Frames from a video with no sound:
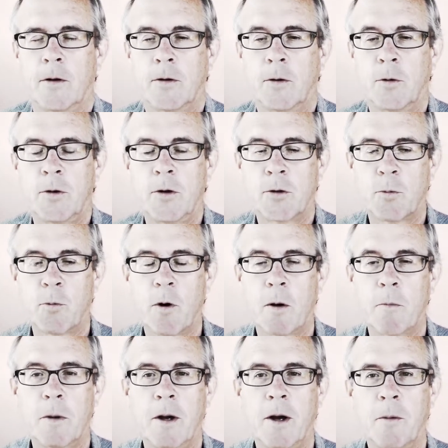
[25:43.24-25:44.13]
So we're just
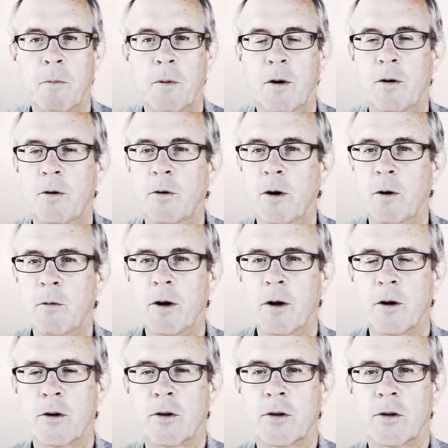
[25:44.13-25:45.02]
warming up here, doing
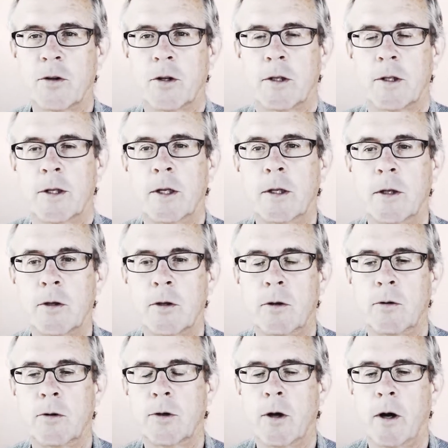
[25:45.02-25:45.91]
rehearsals to sing
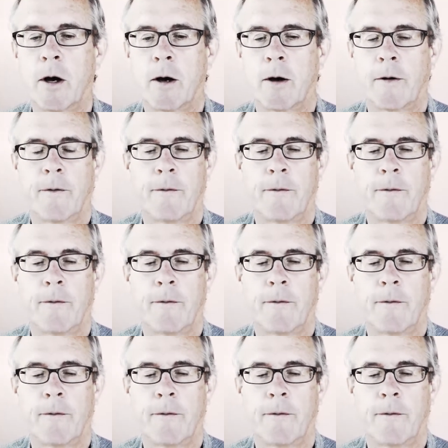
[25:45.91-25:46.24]
this new song.